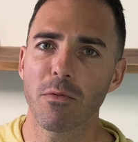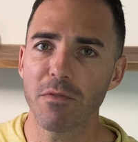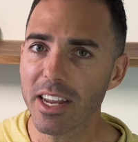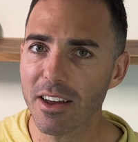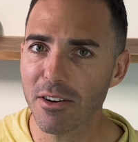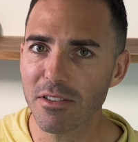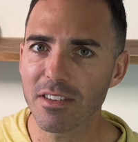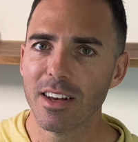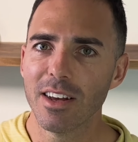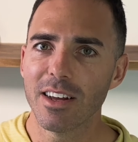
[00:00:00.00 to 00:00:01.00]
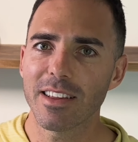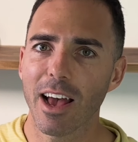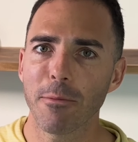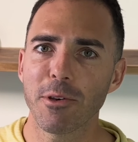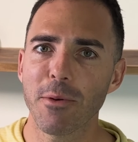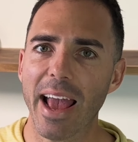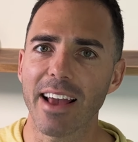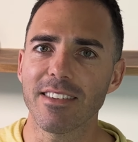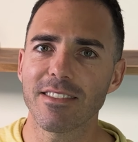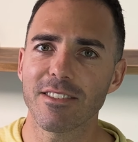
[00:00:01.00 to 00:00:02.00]
videos to help you
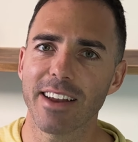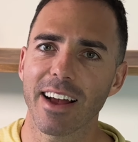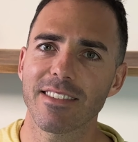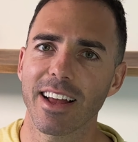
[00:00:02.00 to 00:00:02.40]
ace your next